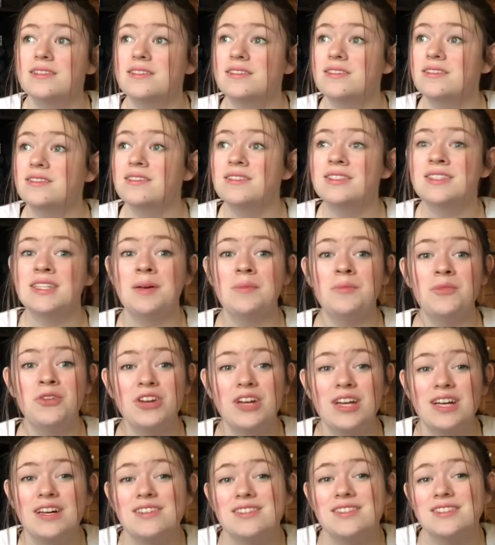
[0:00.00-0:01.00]
Someone
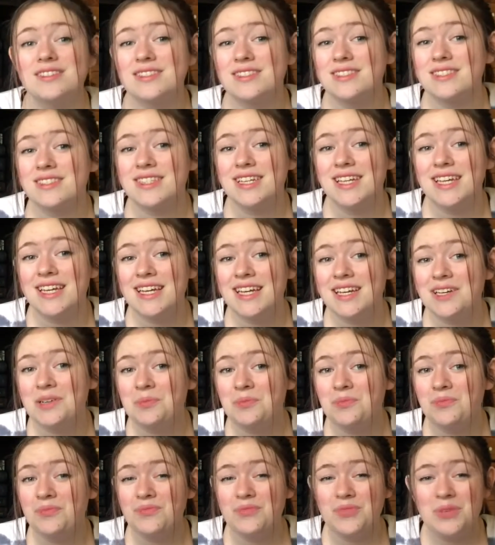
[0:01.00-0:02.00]
else can get
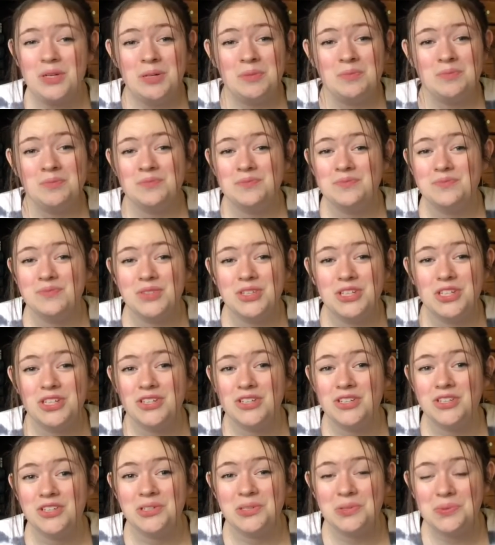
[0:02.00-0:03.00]
them from
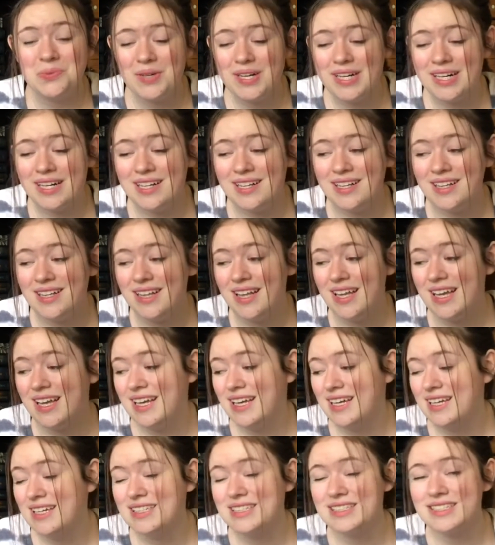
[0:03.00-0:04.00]
Goodwill
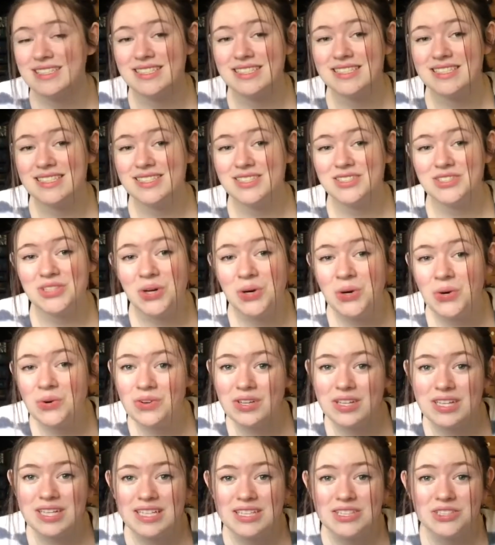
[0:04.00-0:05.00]
and
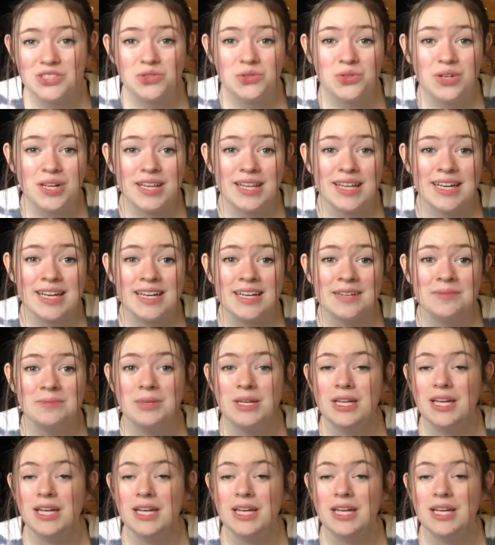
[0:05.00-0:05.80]
totally enjoy them.